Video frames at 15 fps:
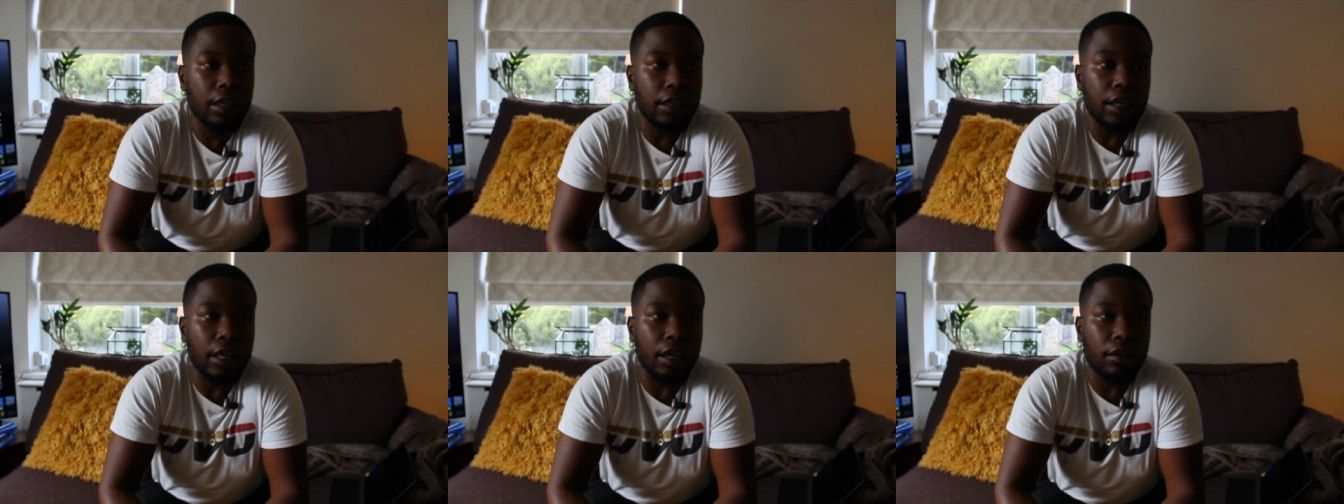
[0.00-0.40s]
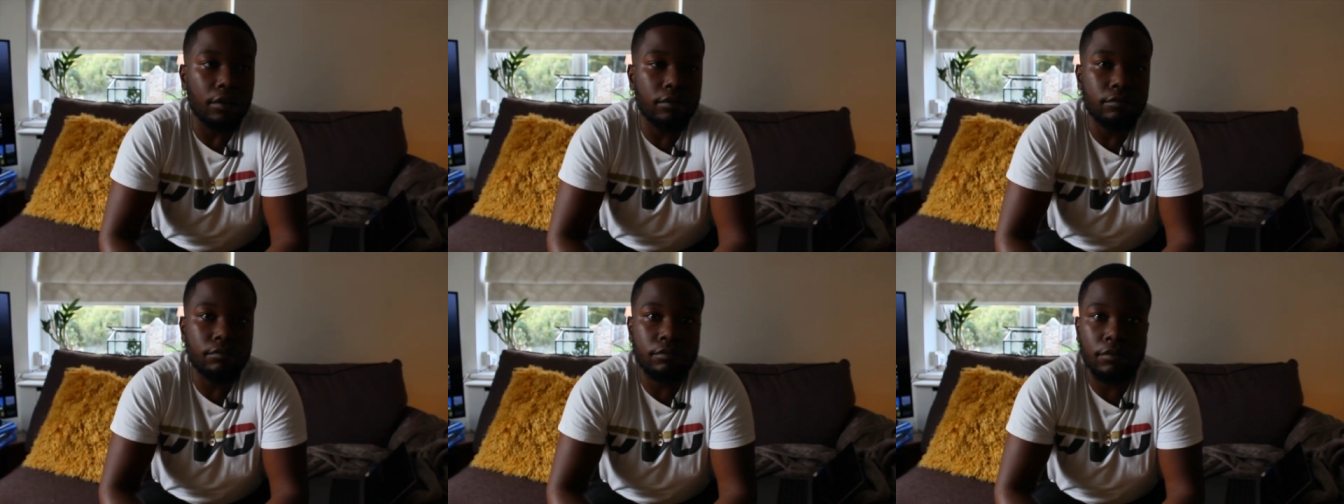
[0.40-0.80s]

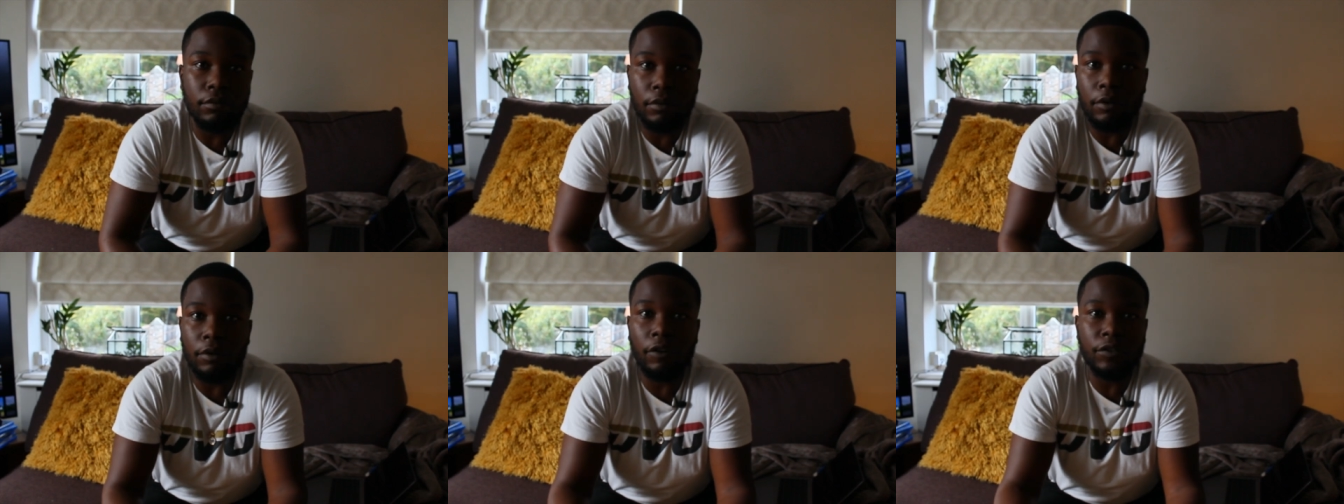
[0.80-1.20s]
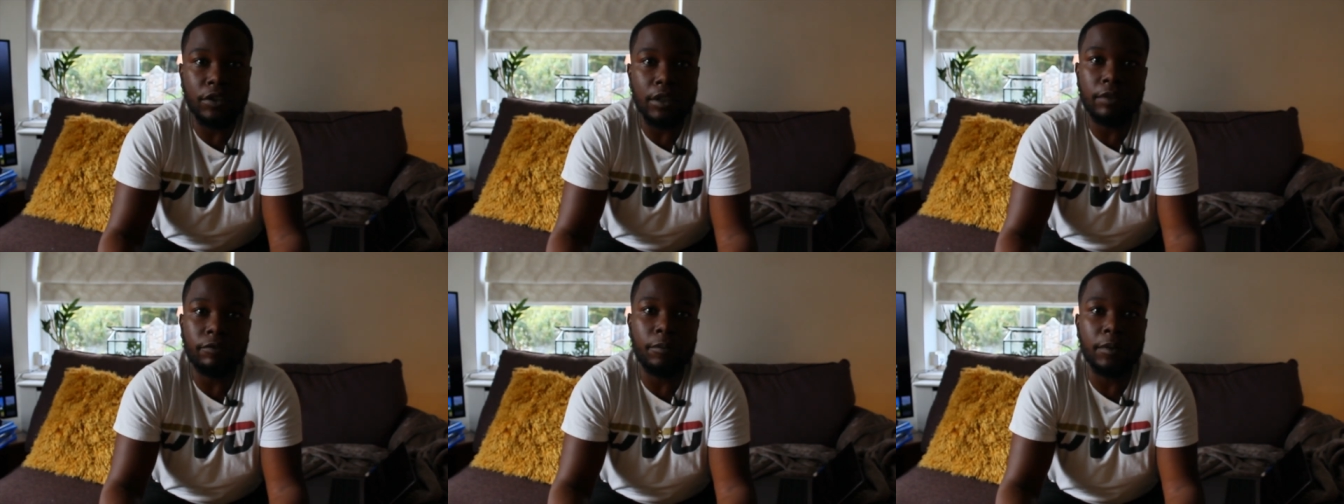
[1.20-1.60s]
Now,
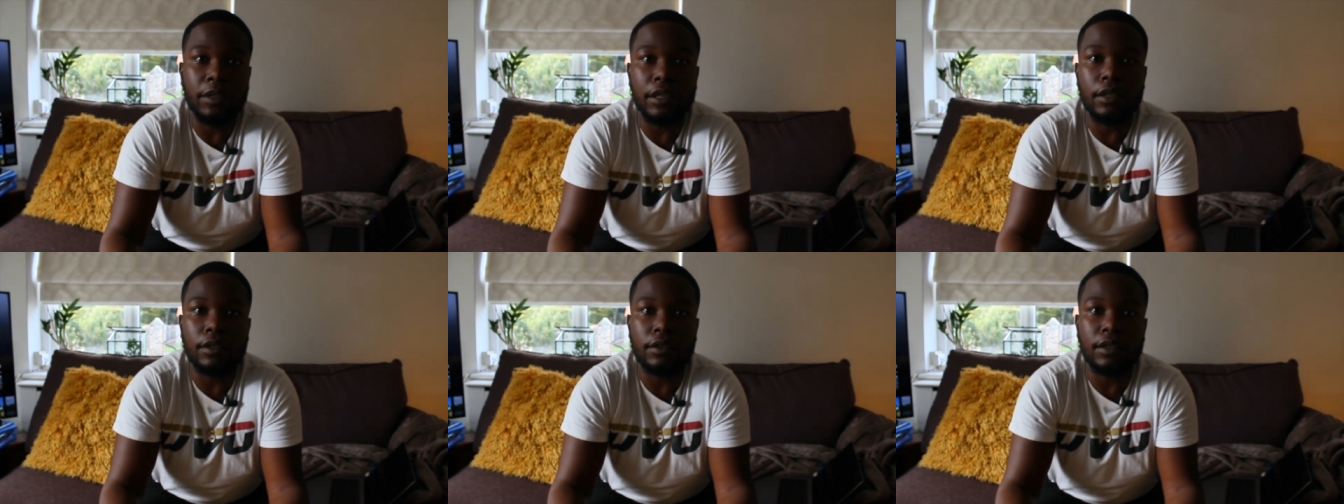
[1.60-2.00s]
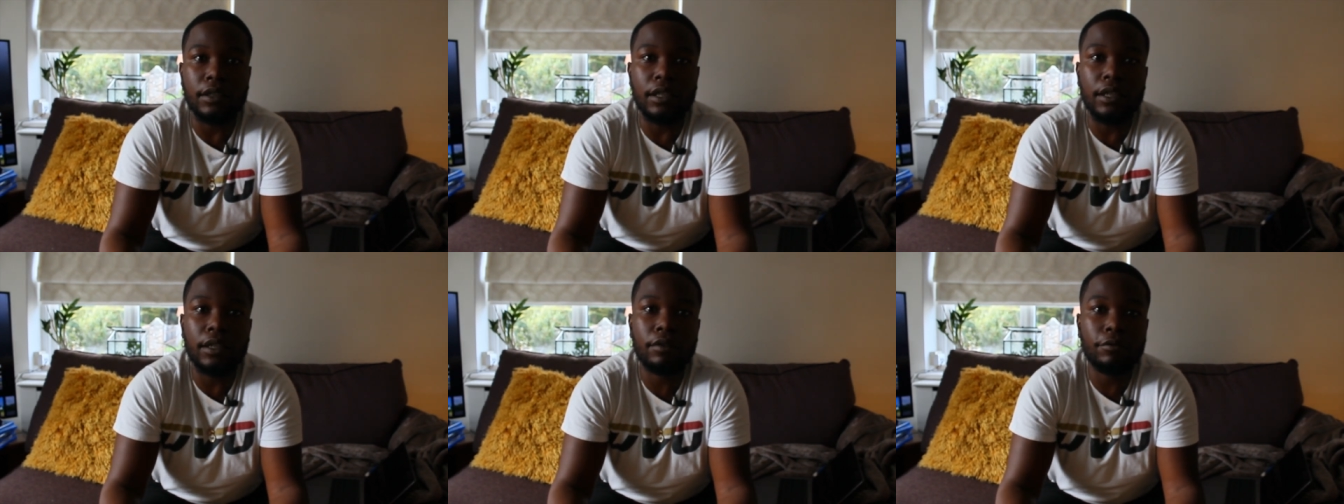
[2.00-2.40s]
obviously from dealer to
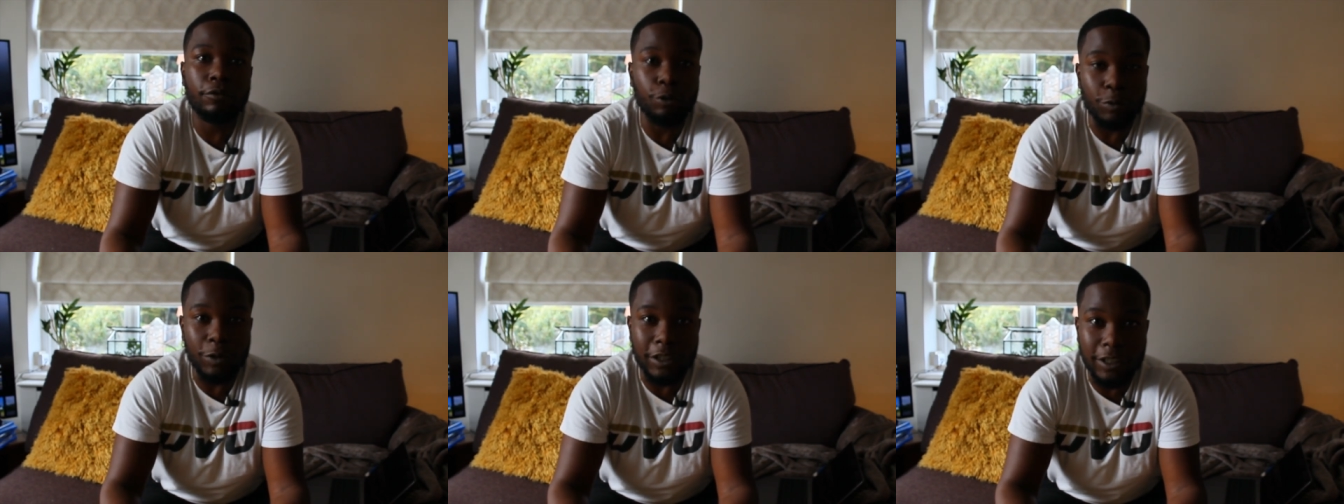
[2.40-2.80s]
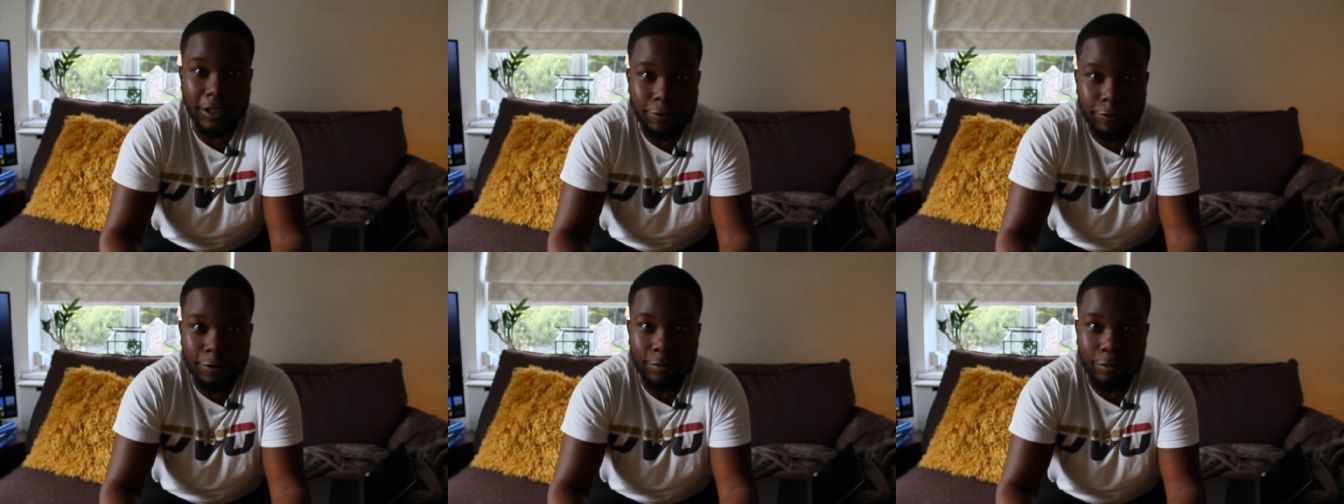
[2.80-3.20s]
dealer will be
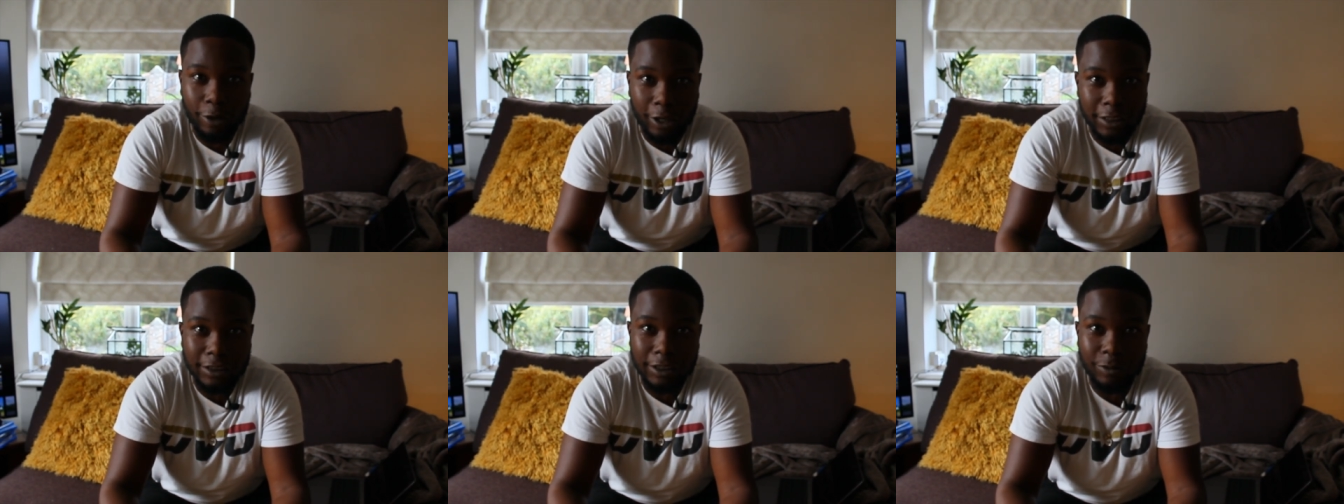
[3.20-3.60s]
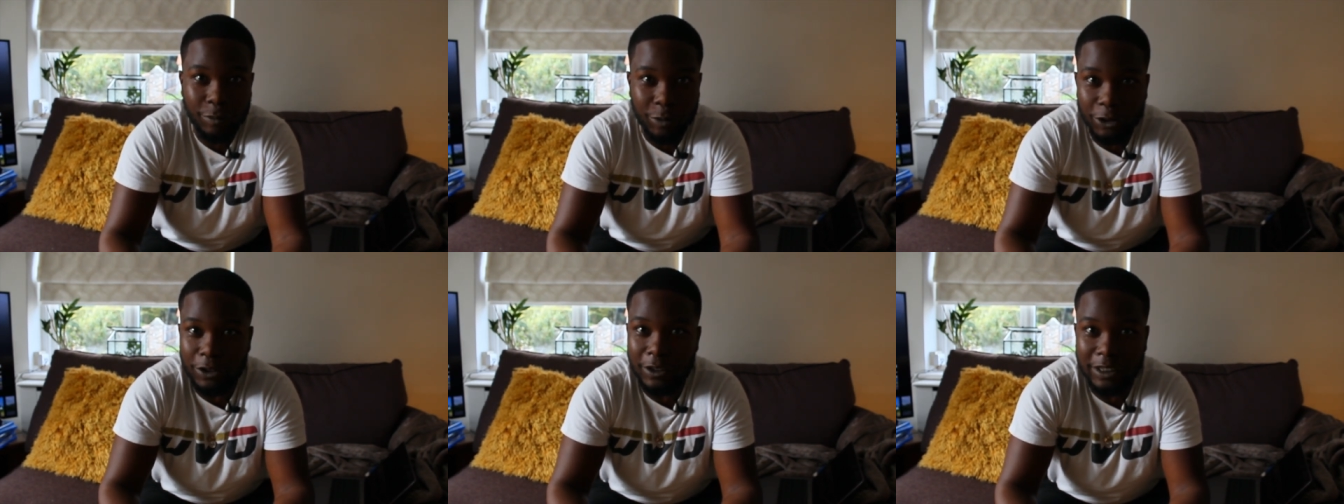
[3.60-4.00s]
different pricing
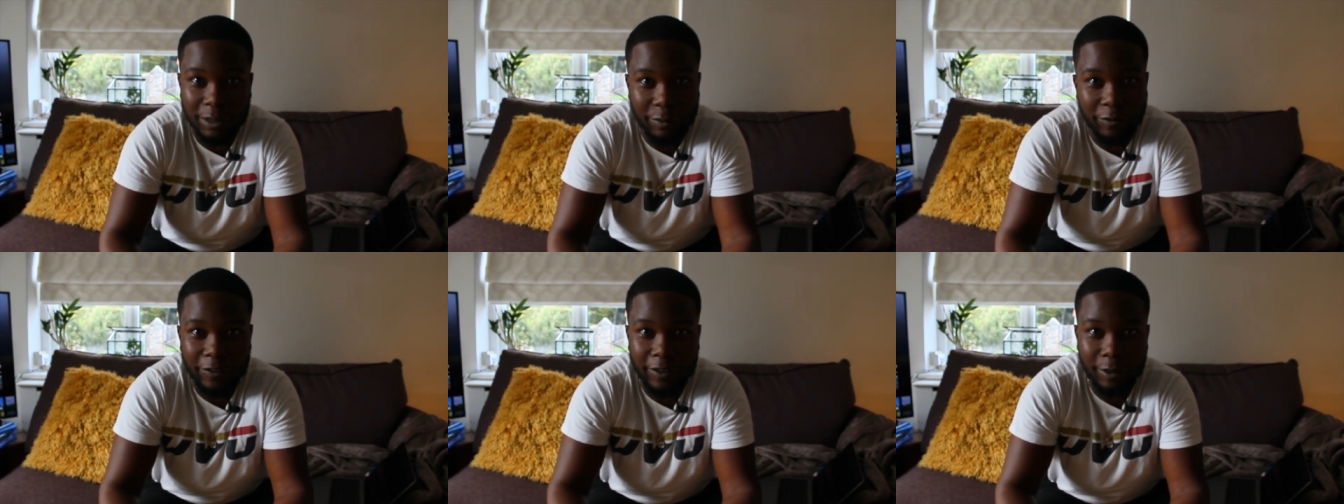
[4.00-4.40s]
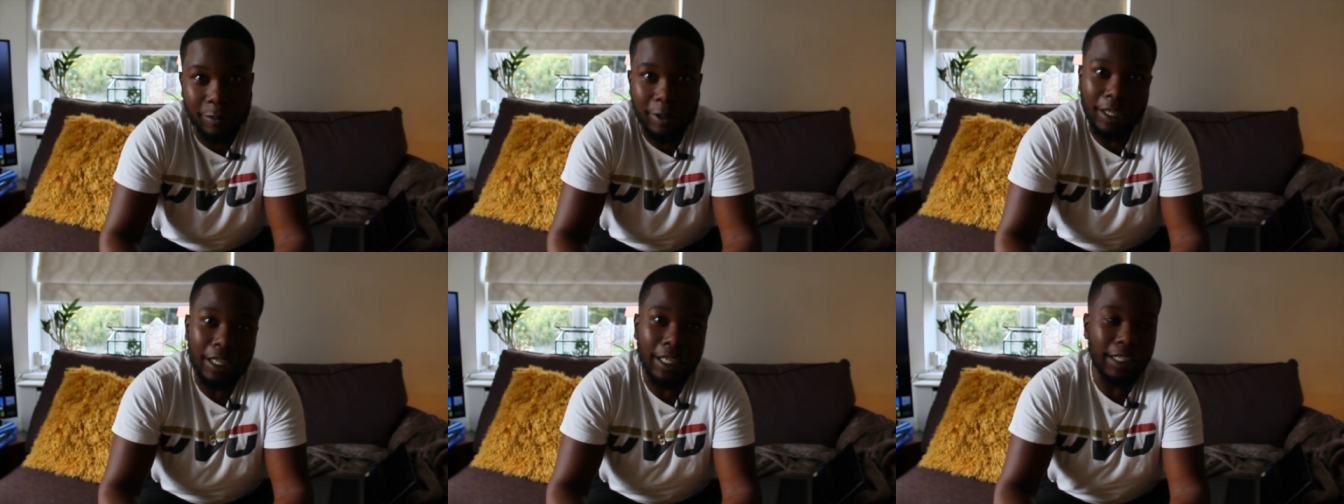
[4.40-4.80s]
because some of them,